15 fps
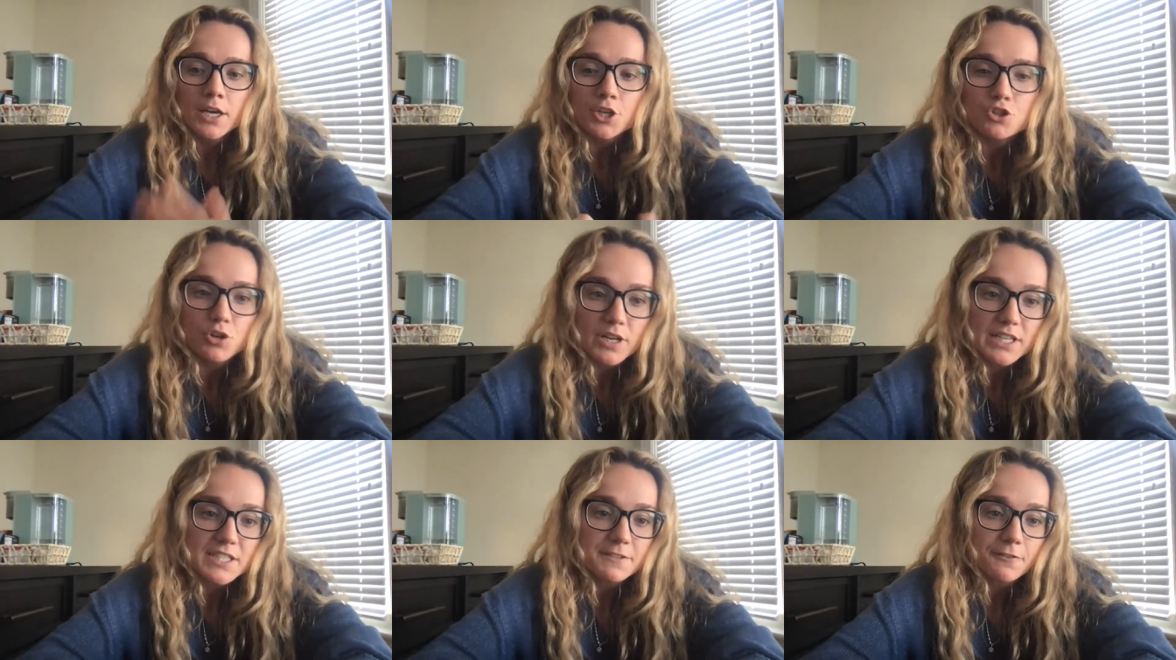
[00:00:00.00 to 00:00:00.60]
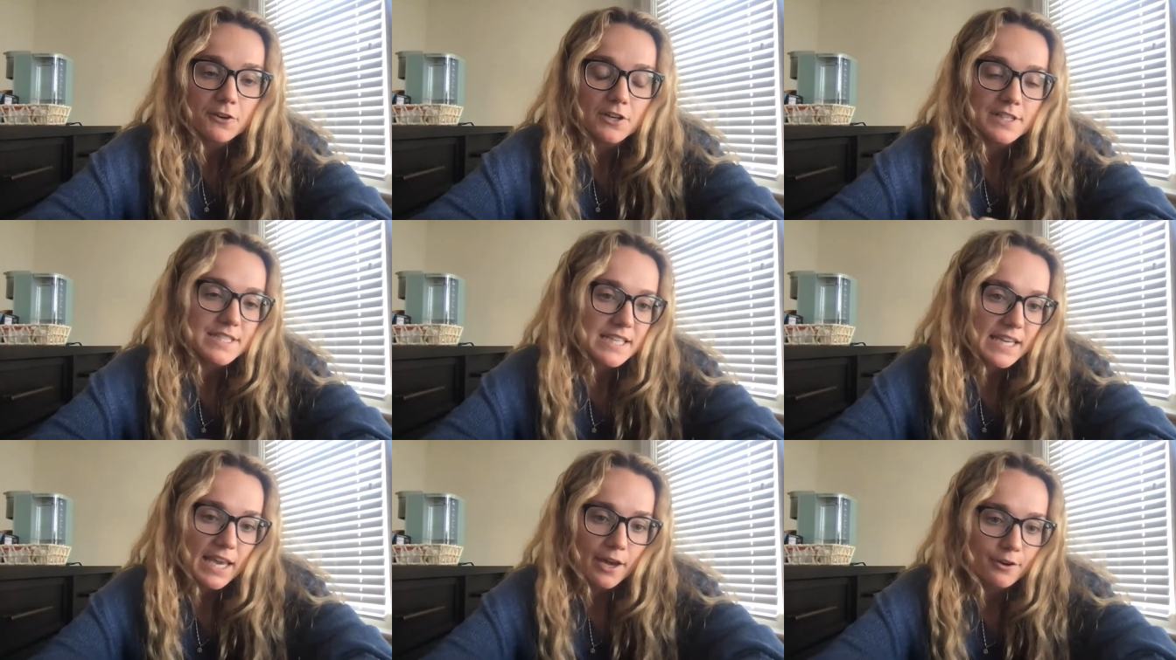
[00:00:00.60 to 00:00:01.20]
transference
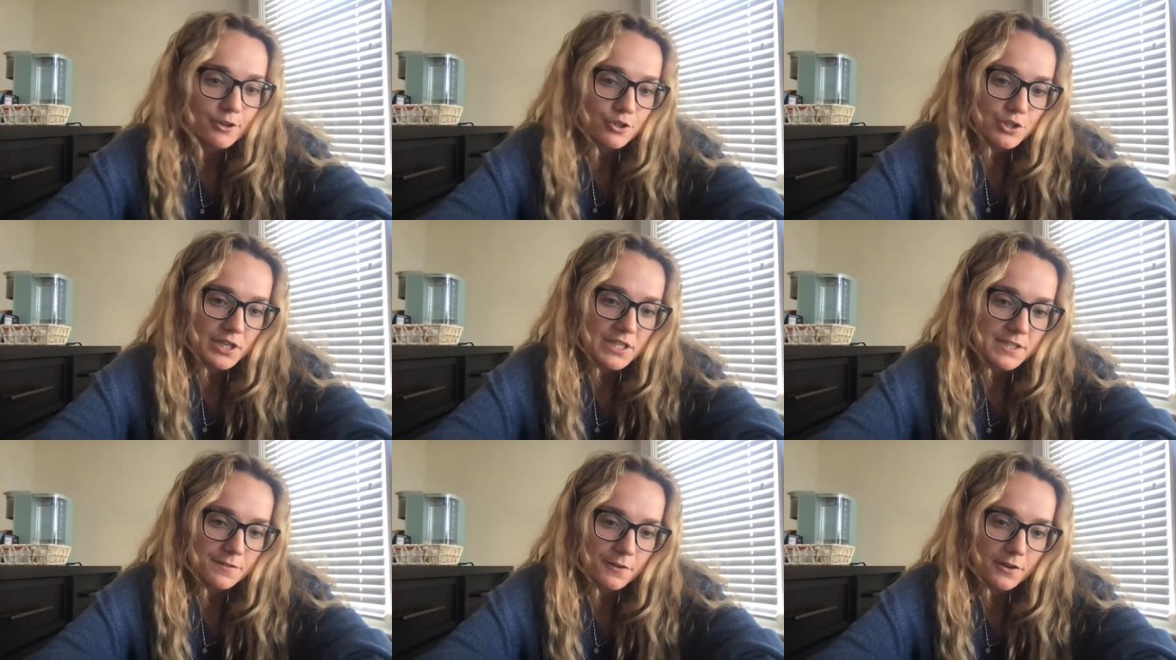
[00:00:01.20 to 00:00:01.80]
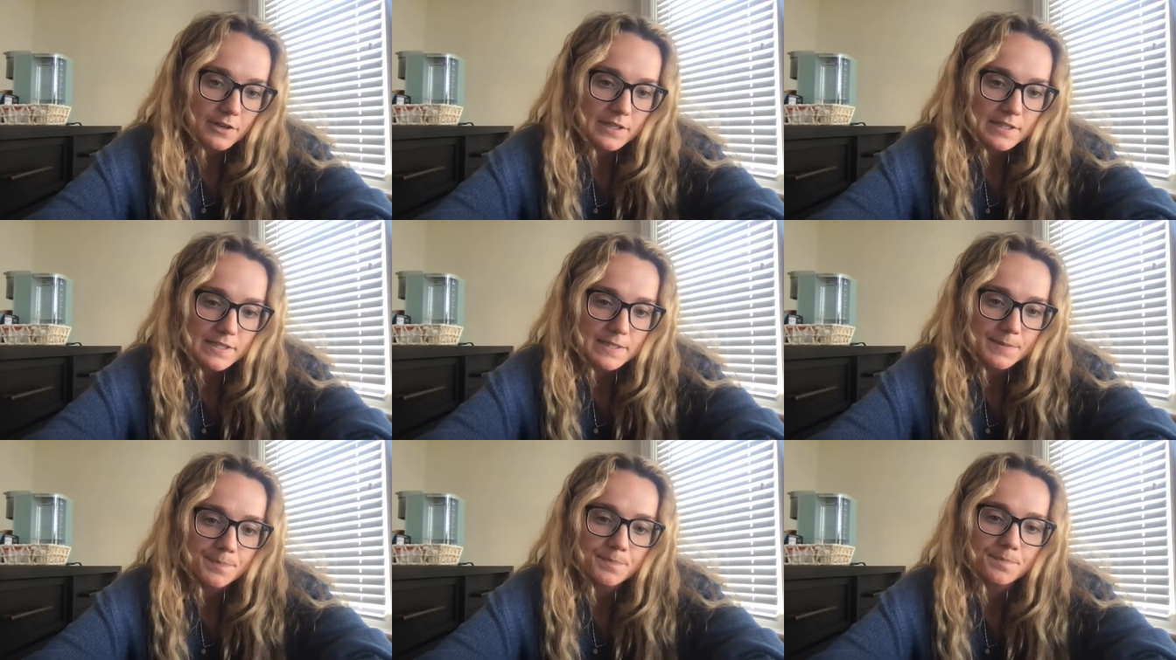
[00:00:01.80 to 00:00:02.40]
and
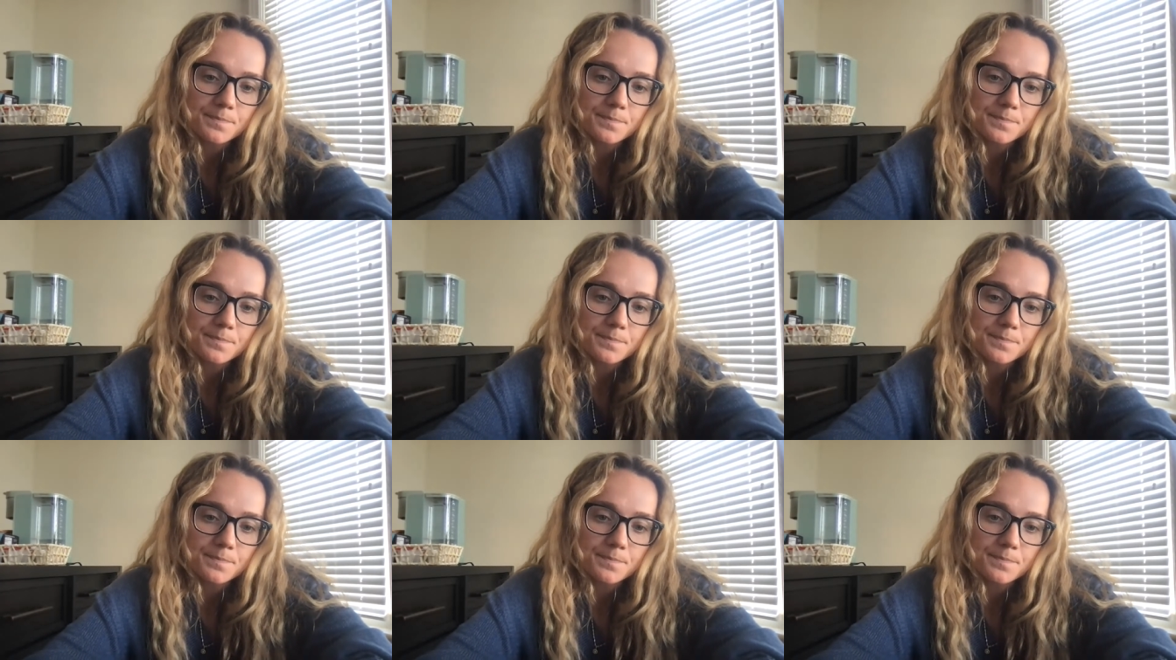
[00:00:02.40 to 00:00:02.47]
countertransference.